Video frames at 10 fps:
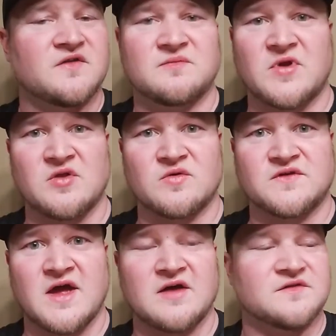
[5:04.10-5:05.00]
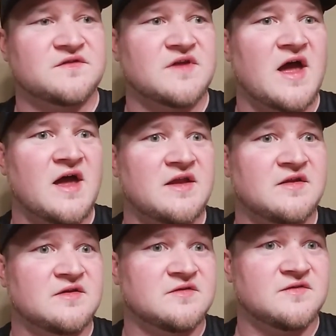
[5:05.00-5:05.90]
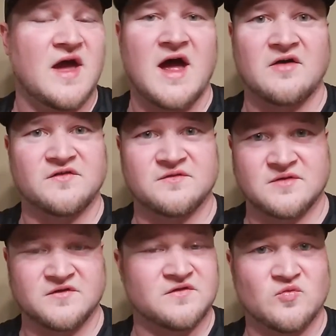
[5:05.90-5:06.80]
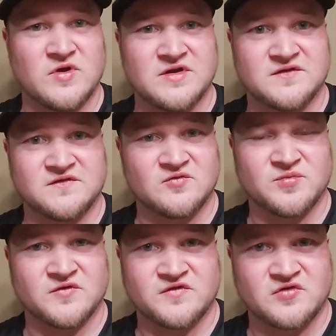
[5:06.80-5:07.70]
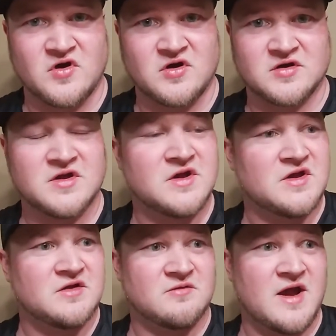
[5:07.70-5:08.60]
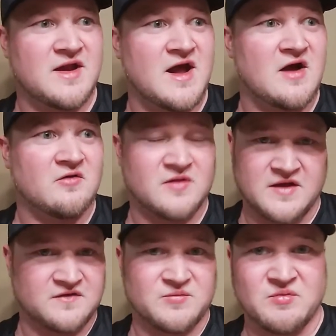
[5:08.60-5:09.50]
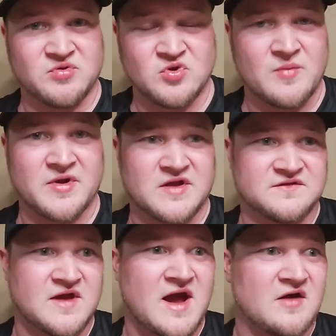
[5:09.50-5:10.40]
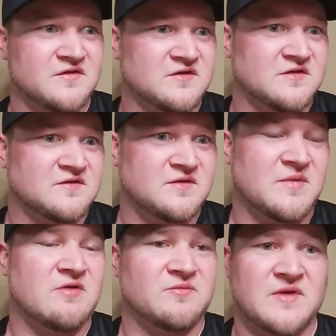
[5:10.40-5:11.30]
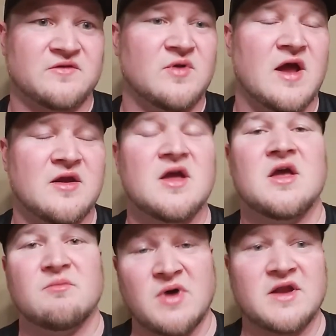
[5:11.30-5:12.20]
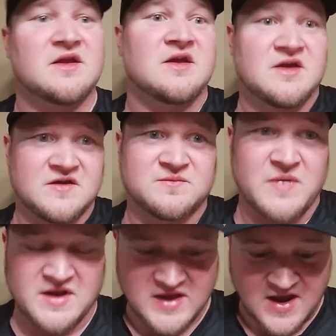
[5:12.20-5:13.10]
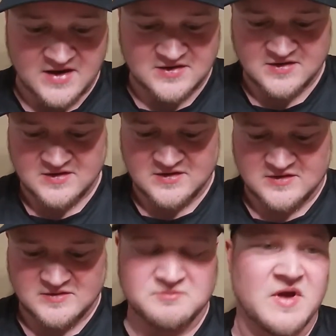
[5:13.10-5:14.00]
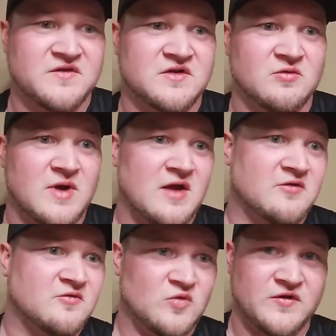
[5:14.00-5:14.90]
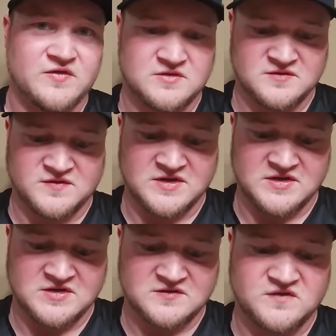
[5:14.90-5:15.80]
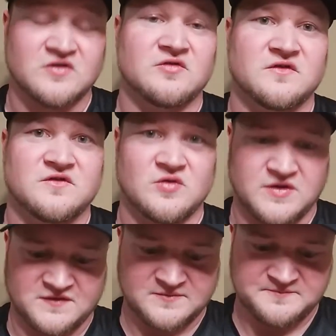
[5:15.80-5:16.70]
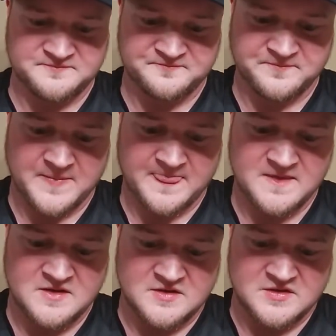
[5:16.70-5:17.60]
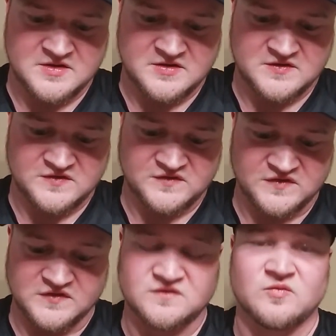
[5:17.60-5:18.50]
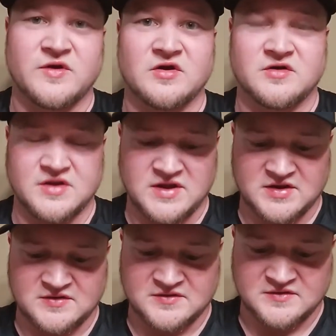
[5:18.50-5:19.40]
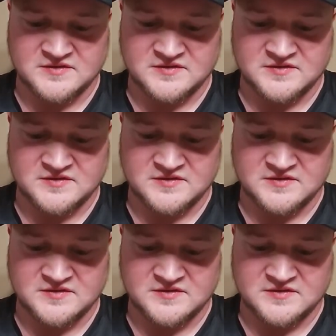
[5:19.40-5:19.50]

somebody was outside the house because the wind is super strong right now. Like something blew up against the house or somebody was messing around. But it's my cat messing around with the children's toys. She's weird, and